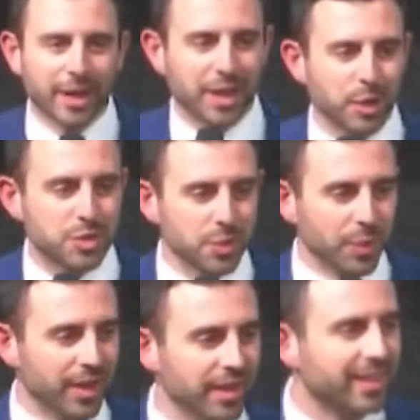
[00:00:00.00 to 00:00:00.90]
when I go to
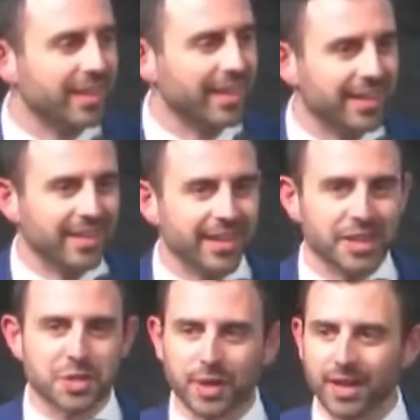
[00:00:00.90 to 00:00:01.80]
work in
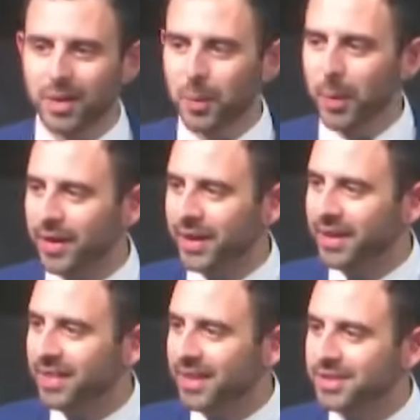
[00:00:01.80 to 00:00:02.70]
Israel
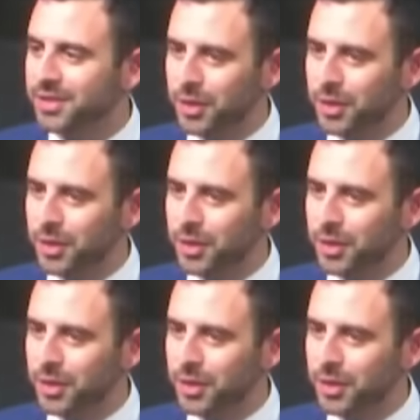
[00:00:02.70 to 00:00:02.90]
wearing this